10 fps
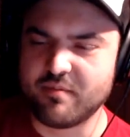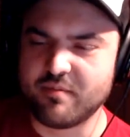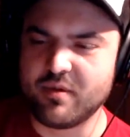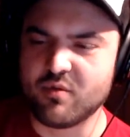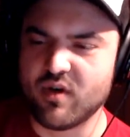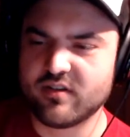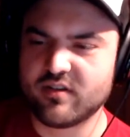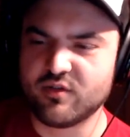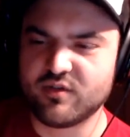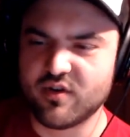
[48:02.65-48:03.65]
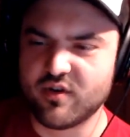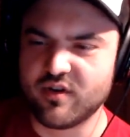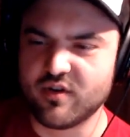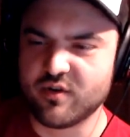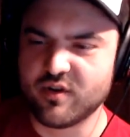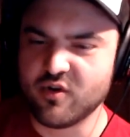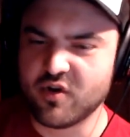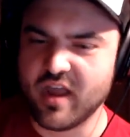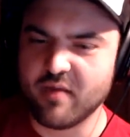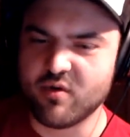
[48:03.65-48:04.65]
Maybe you want to turn your
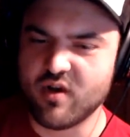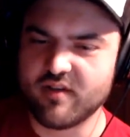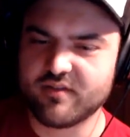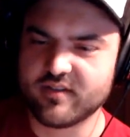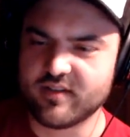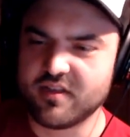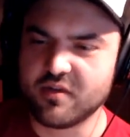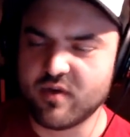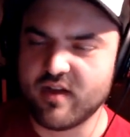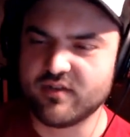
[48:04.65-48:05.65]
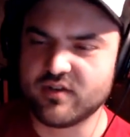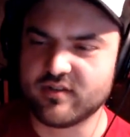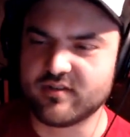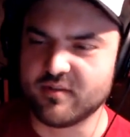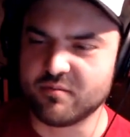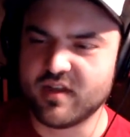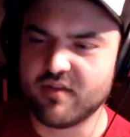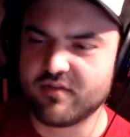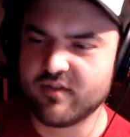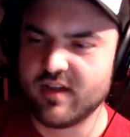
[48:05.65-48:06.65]
camera off, because I think we're having just some
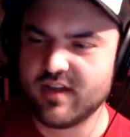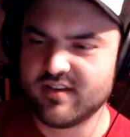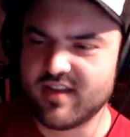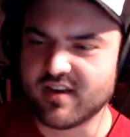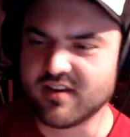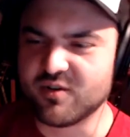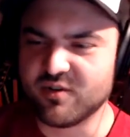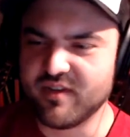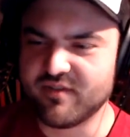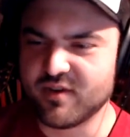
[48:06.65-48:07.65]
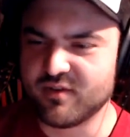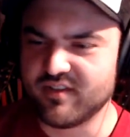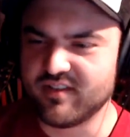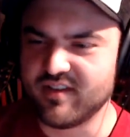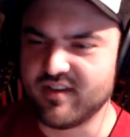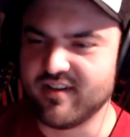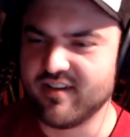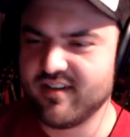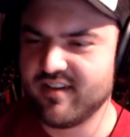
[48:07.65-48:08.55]
technical difficulties here.